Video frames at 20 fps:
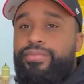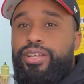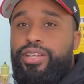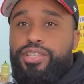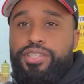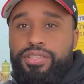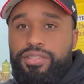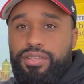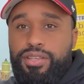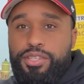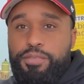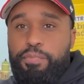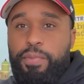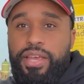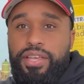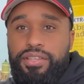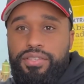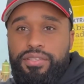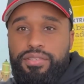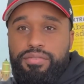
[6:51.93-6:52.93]
a
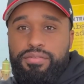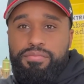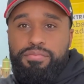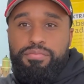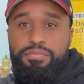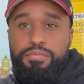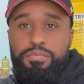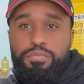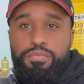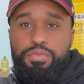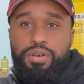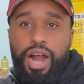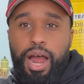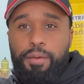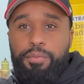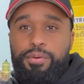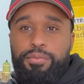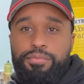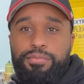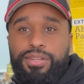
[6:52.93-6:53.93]
space
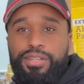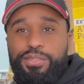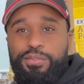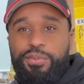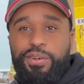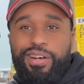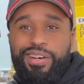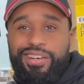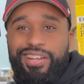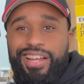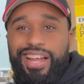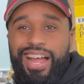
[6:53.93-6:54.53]
problem as well.